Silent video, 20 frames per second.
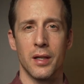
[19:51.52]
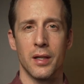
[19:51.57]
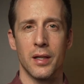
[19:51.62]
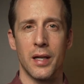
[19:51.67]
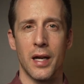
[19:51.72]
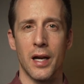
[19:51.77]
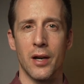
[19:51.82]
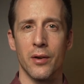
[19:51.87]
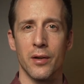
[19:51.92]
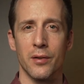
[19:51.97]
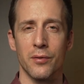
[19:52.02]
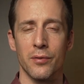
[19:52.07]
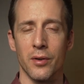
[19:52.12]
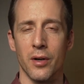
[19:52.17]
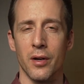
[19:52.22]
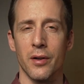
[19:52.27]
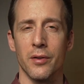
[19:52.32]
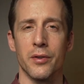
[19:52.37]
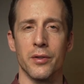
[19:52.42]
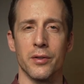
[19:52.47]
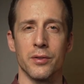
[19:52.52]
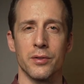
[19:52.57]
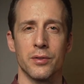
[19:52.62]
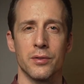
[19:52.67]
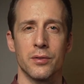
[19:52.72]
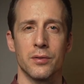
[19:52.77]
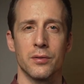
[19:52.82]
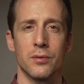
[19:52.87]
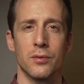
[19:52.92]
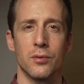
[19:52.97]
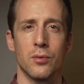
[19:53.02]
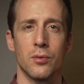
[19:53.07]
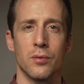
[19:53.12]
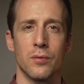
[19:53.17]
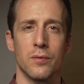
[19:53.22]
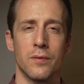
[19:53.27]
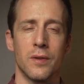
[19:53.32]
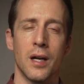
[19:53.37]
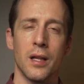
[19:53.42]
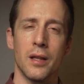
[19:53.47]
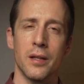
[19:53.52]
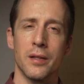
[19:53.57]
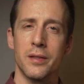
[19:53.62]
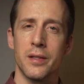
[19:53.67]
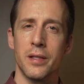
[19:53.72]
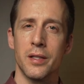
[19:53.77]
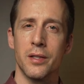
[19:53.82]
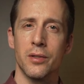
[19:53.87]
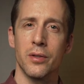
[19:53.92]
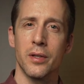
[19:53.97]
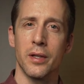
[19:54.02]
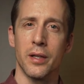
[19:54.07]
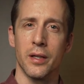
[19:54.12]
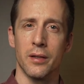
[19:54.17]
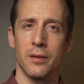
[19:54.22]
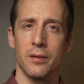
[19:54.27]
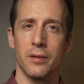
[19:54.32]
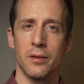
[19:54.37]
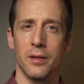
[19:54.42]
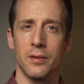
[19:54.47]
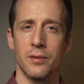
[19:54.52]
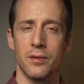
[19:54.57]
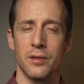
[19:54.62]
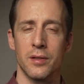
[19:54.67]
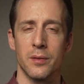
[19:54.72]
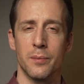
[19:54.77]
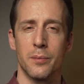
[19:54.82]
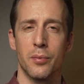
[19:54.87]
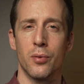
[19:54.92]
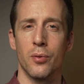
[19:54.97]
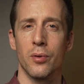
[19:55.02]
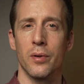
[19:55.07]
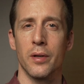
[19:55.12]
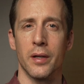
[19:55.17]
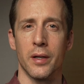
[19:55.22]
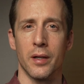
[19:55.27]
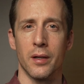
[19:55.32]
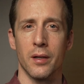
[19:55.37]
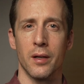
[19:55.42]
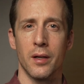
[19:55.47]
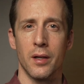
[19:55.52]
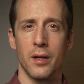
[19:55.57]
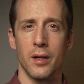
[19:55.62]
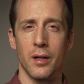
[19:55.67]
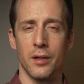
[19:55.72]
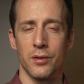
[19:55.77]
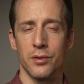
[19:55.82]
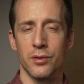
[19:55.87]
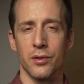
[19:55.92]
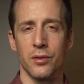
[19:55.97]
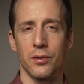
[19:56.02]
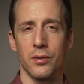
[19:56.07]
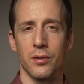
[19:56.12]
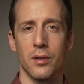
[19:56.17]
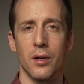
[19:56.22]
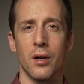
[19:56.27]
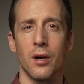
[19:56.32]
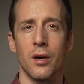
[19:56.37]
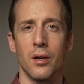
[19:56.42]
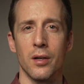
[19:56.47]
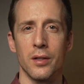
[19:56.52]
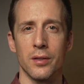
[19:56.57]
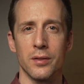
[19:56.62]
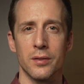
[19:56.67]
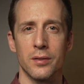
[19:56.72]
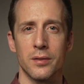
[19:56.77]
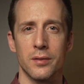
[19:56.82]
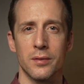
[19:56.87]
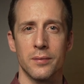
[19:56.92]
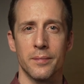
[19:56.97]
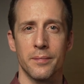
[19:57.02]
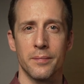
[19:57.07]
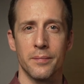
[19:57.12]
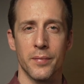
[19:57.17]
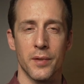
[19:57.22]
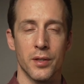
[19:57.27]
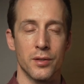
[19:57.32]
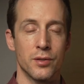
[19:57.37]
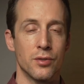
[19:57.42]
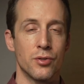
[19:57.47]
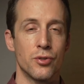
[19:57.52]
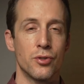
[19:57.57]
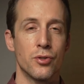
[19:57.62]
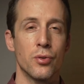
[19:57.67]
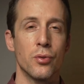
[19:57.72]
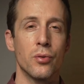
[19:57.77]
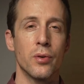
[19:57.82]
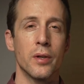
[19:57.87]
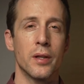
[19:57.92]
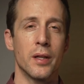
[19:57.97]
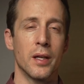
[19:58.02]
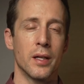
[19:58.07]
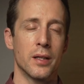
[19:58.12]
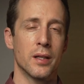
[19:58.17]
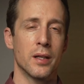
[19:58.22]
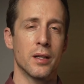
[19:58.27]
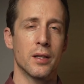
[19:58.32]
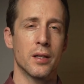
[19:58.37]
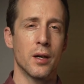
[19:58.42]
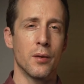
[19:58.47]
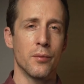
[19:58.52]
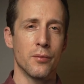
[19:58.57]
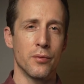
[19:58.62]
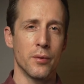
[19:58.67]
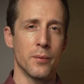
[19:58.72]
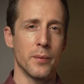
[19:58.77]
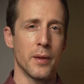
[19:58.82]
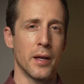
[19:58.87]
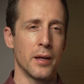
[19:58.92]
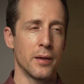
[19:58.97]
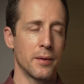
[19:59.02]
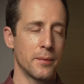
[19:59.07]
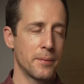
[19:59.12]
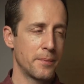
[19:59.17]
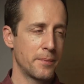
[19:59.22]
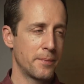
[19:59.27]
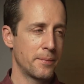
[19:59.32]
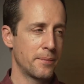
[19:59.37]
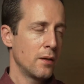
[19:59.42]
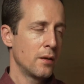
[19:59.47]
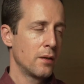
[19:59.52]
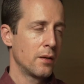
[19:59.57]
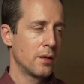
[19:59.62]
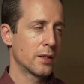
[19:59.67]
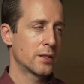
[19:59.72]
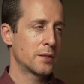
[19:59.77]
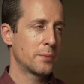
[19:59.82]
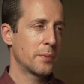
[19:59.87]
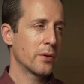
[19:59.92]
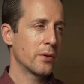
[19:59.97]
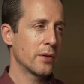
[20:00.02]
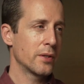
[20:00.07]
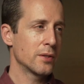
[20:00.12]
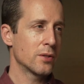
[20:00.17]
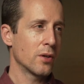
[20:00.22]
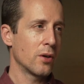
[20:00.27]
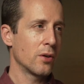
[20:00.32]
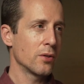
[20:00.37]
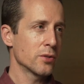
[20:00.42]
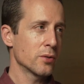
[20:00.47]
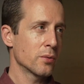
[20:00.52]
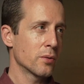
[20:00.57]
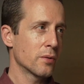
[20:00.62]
caring for others, or volunteering and supporting a certain cause. There's a joy that can come from that. Experience also